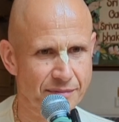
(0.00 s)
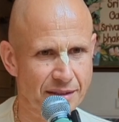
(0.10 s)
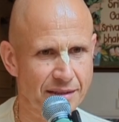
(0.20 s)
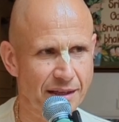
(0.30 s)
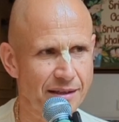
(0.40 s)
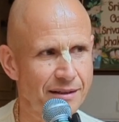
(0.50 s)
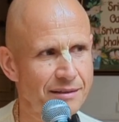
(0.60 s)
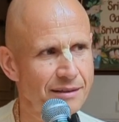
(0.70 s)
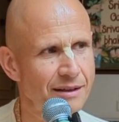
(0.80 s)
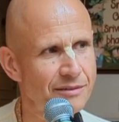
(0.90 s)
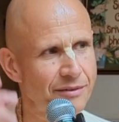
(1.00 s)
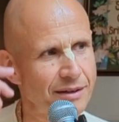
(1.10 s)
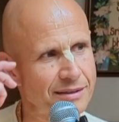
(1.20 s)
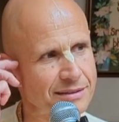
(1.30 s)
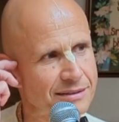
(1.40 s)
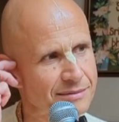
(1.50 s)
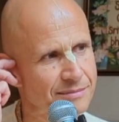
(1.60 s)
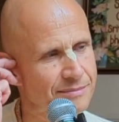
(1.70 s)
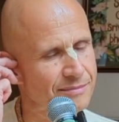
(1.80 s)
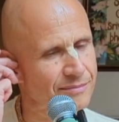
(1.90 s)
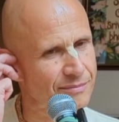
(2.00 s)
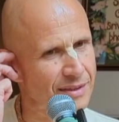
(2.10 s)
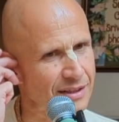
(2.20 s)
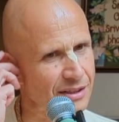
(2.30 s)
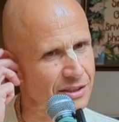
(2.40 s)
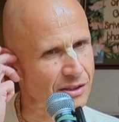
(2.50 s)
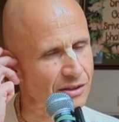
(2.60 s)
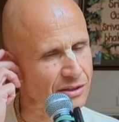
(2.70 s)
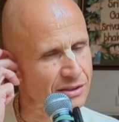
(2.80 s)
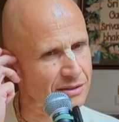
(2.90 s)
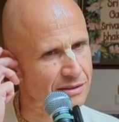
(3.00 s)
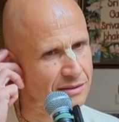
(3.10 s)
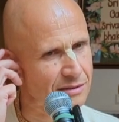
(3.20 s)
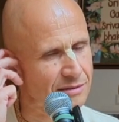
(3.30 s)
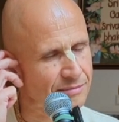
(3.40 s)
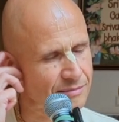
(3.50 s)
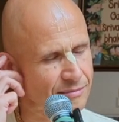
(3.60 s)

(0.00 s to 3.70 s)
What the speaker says: that can advance in Krishna consciousness.